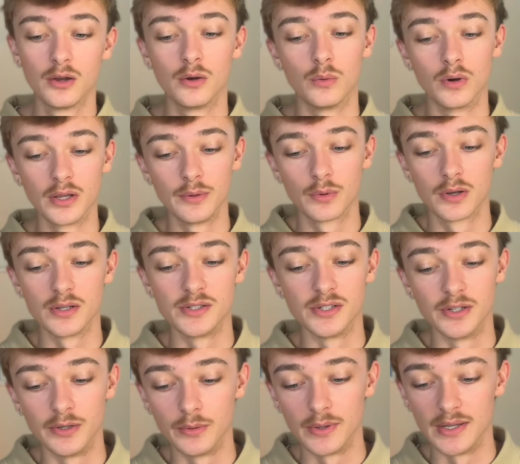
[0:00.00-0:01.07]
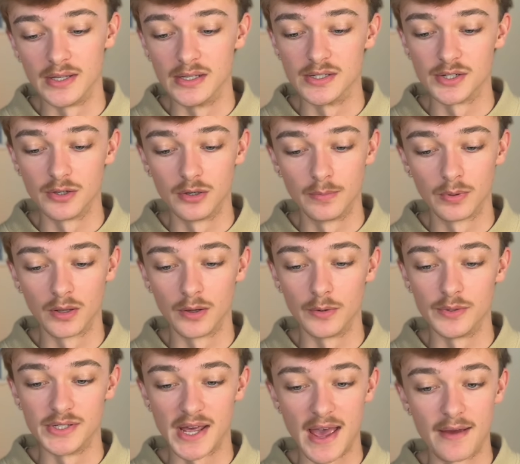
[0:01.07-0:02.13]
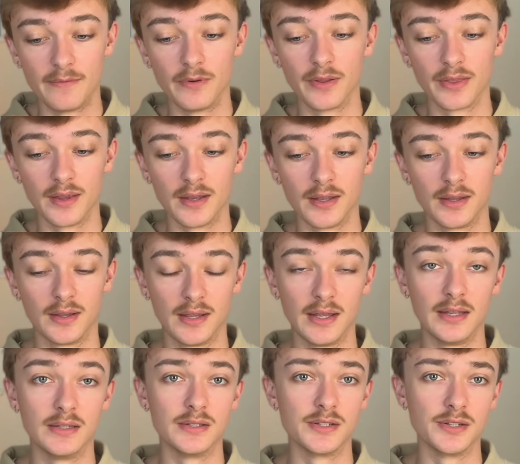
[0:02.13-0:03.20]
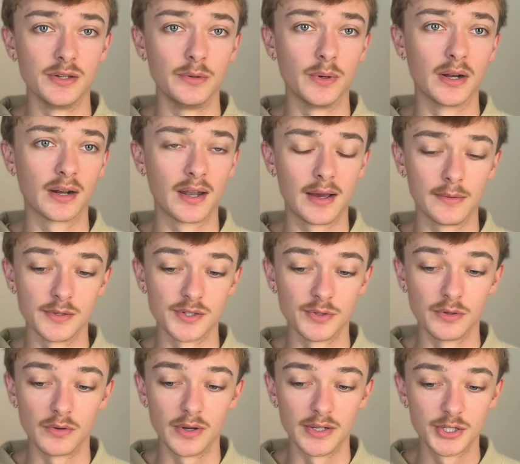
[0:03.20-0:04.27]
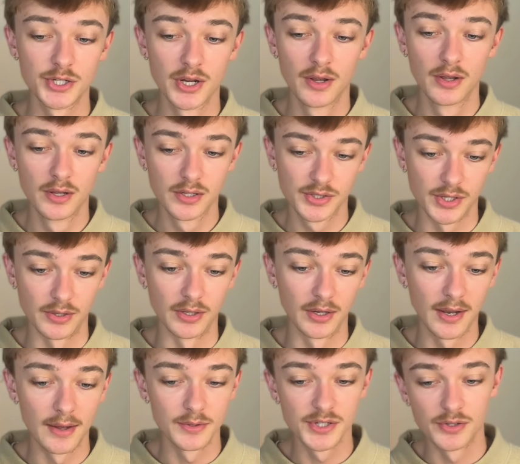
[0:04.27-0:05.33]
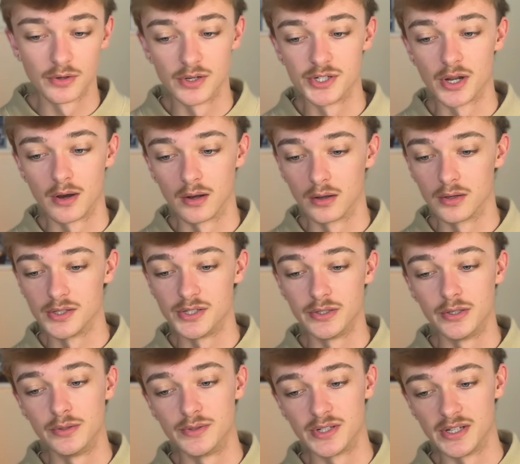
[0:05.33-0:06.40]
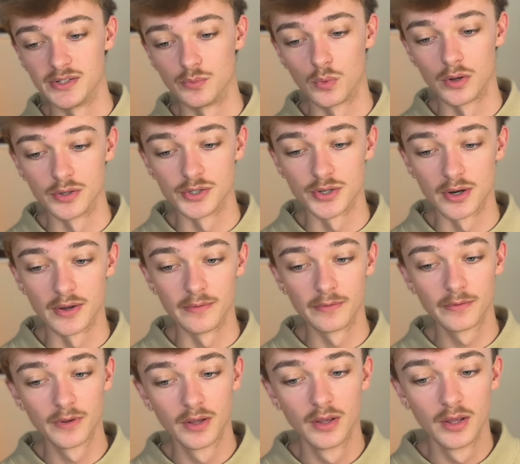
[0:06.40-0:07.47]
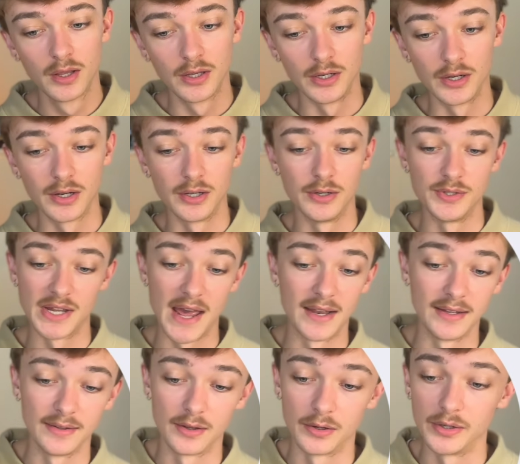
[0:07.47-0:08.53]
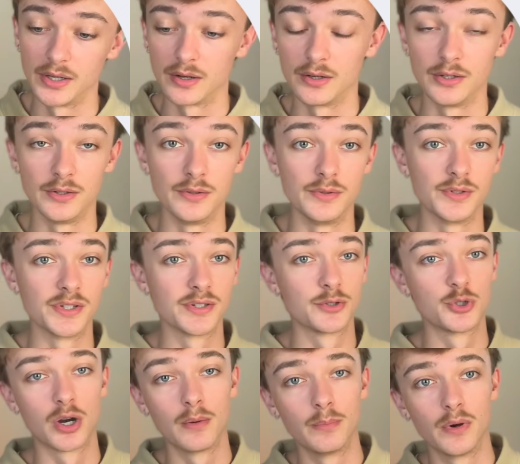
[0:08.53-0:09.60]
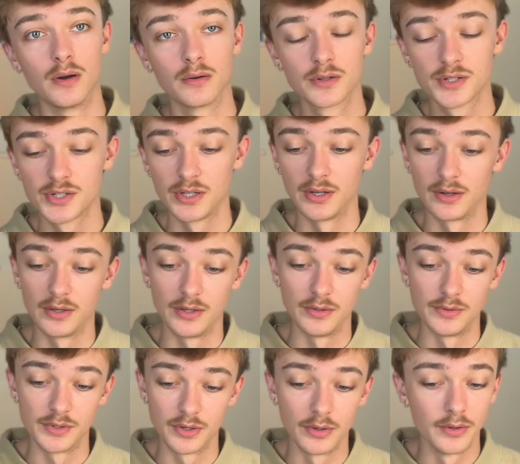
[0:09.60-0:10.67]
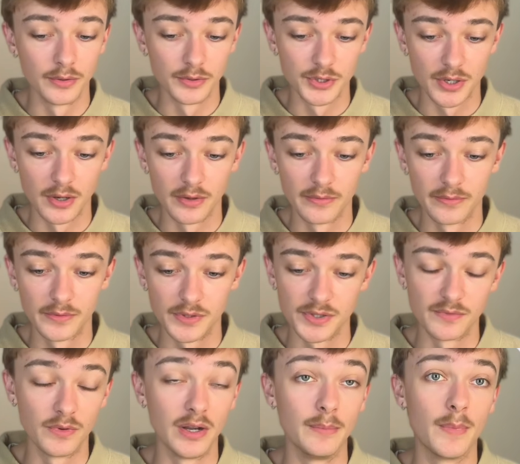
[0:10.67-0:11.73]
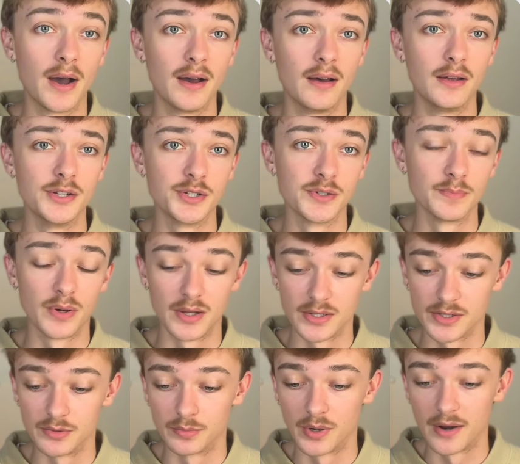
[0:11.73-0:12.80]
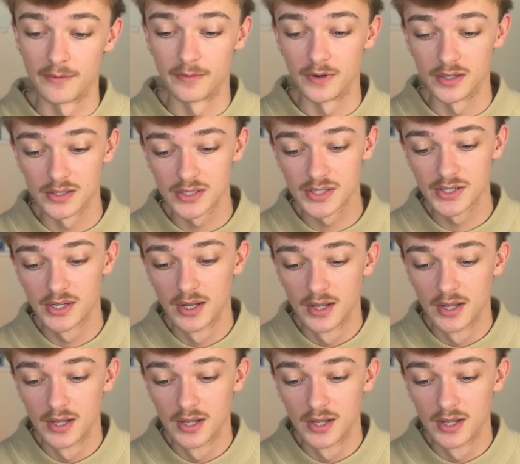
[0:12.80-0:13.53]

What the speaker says: What you want to do is upload everything into a cloud storage. So the cloud storage I like to use is OneDrive. You can use any though, you can use Dropbox, you can use Google Drive, doesn't really matter, it's just personal preference.